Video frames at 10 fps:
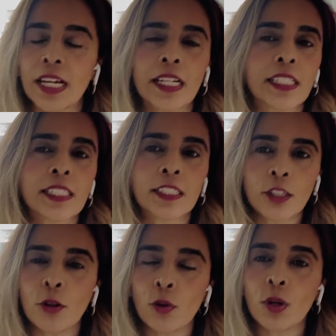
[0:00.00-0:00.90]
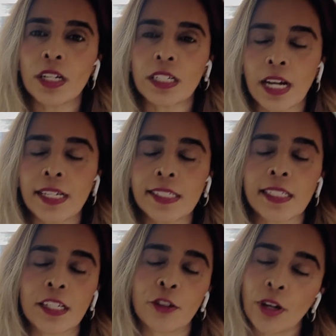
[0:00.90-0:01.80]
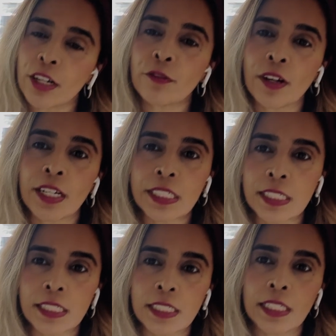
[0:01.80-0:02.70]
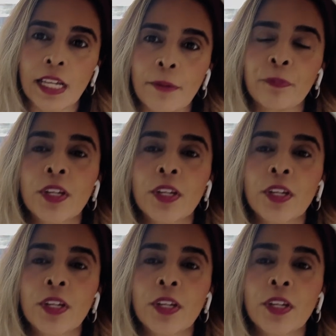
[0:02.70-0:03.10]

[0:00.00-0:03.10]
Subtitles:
and it's so nice and gratifying to see that.